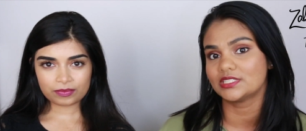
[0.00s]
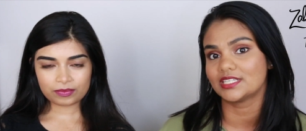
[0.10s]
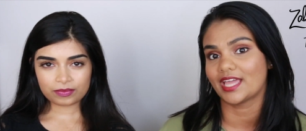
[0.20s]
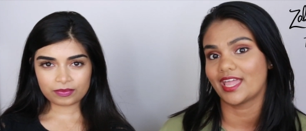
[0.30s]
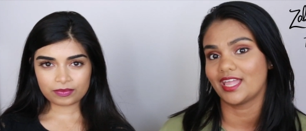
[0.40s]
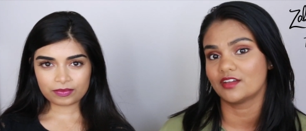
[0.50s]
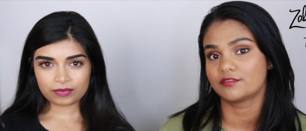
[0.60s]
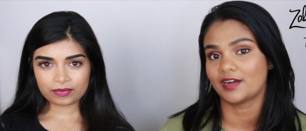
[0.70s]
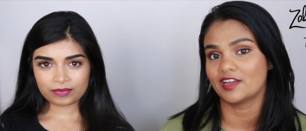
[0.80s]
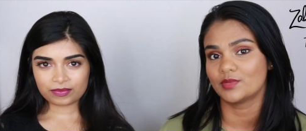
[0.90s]
Speaker 1: we did a
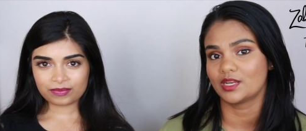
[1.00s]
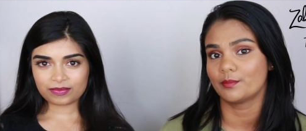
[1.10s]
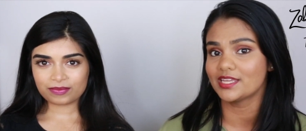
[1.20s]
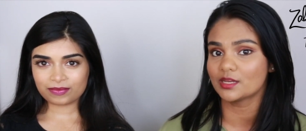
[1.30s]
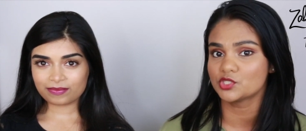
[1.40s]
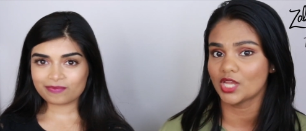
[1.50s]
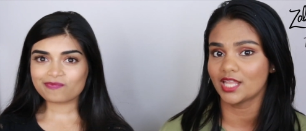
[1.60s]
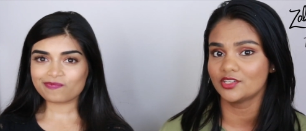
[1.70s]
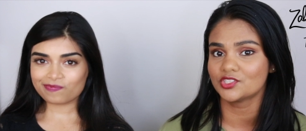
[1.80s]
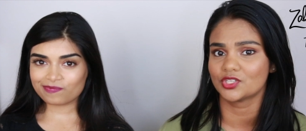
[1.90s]
five minute makeup
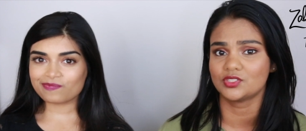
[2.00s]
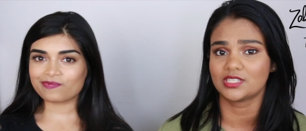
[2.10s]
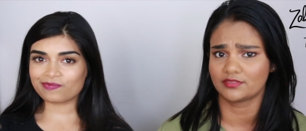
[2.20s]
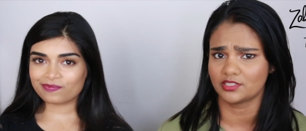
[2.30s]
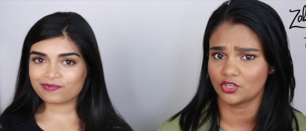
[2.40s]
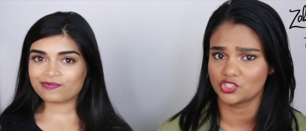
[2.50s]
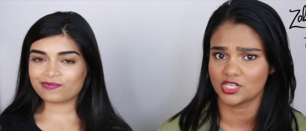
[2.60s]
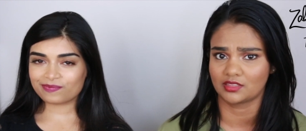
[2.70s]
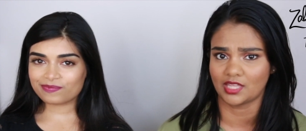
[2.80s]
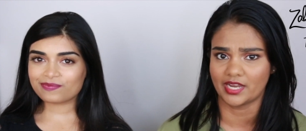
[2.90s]
challenge so mm -hmm. definitely go
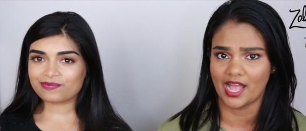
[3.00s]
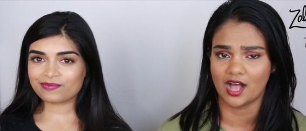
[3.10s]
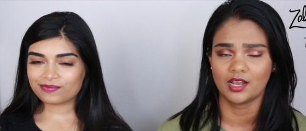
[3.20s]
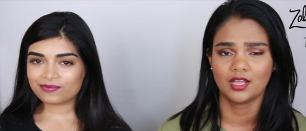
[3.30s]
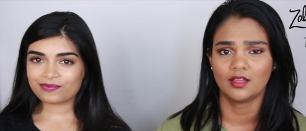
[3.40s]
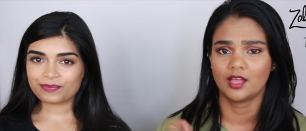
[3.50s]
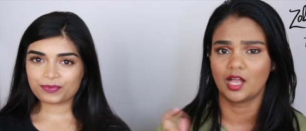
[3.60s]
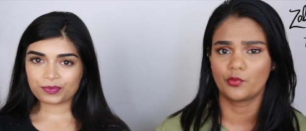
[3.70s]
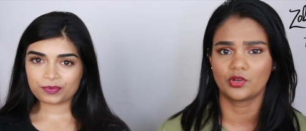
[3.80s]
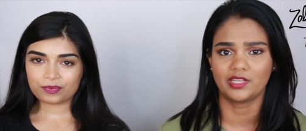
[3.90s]
check that out.
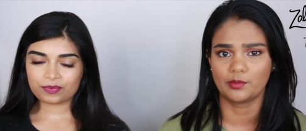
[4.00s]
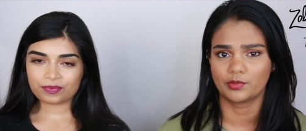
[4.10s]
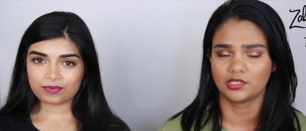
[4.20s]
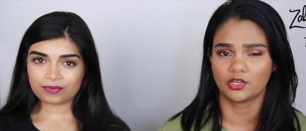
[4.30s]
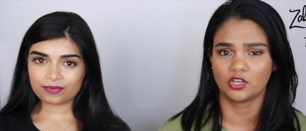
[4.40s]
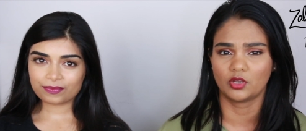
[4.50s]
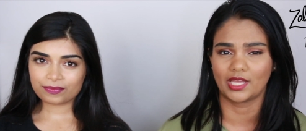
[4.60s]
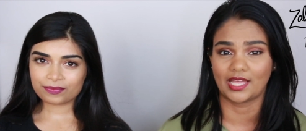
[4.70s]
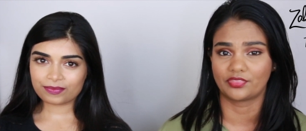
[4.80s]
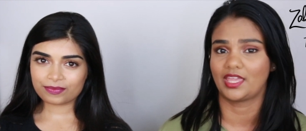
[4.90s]
I'll put a link below
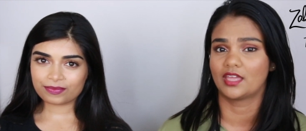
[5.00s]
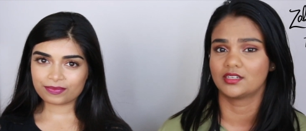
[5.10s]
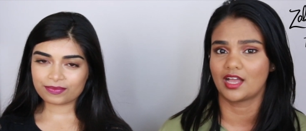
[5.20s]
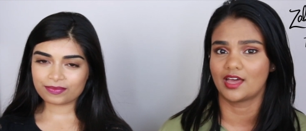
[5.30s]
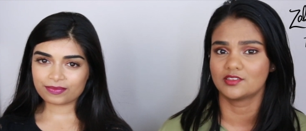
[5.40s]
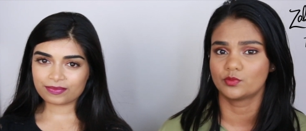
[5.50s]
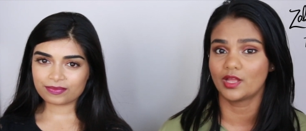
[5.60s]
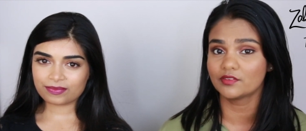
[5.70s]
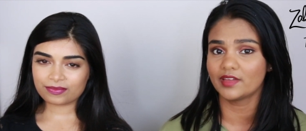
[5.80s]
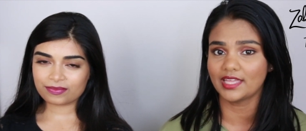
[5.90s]
and at the end card as well
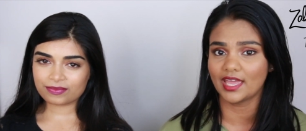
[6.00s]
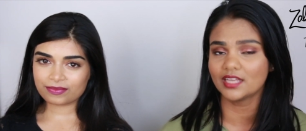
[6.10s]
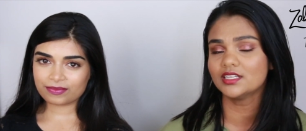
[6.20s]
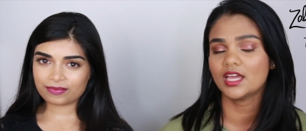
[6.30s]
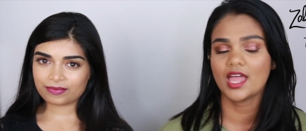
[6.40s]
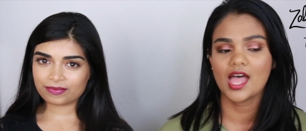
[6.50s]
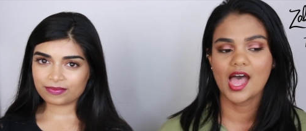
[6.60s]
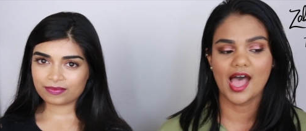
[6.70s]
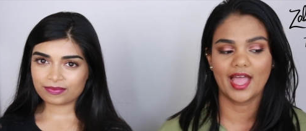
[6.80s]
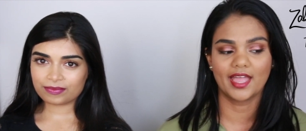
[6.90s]
if I can.
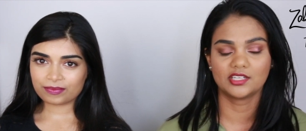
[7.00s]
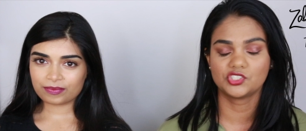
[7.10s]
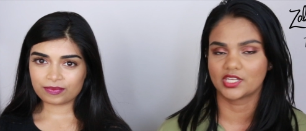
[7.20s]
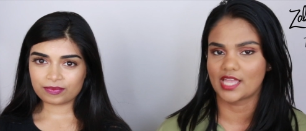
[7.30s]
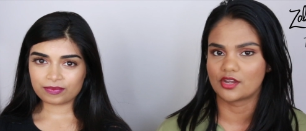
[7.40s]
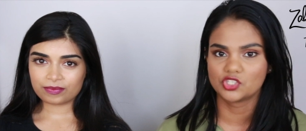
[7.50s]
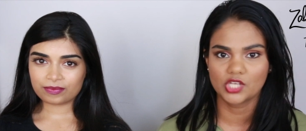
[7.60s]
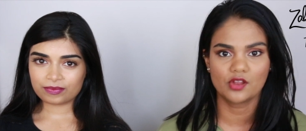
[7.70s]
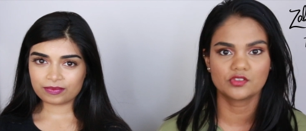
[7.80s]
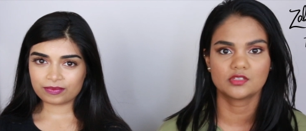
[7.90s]
And check out her
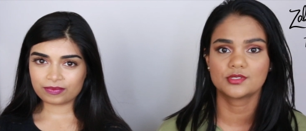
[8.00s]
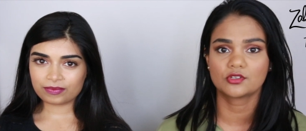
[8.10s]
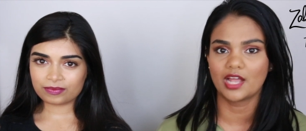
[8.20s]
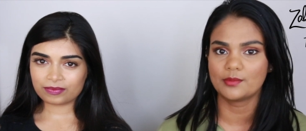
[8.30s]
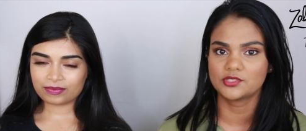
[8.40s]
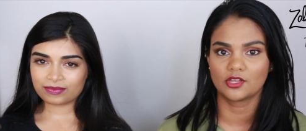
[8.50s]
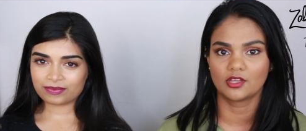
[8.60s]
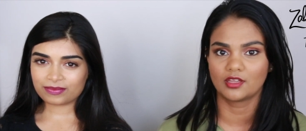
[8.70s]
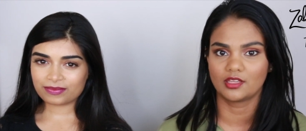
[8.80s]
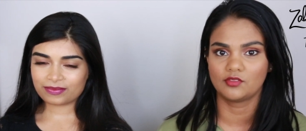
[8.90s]
channel, subscribe to
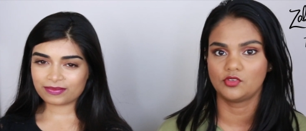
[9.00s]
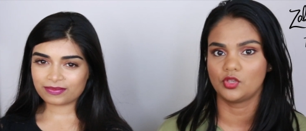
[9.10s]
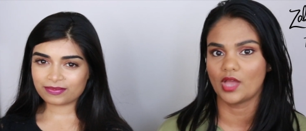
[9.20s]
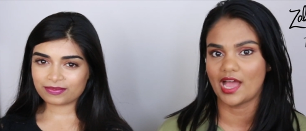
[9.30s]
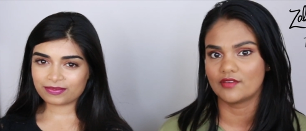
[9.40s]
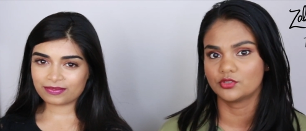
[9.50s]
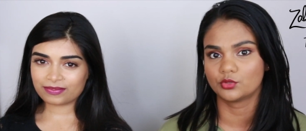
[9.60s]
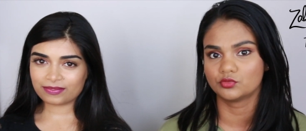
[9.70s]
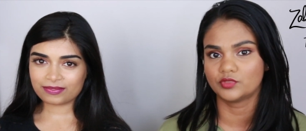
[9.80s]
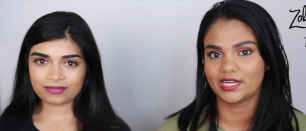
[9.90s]
her if you haven't
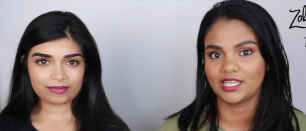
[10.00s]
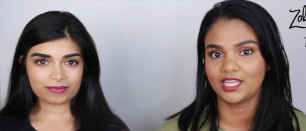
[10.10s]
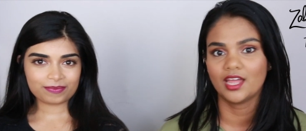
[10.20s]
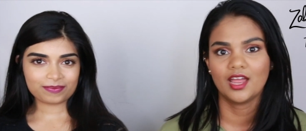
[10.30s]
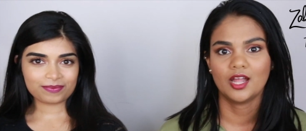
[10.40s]
already,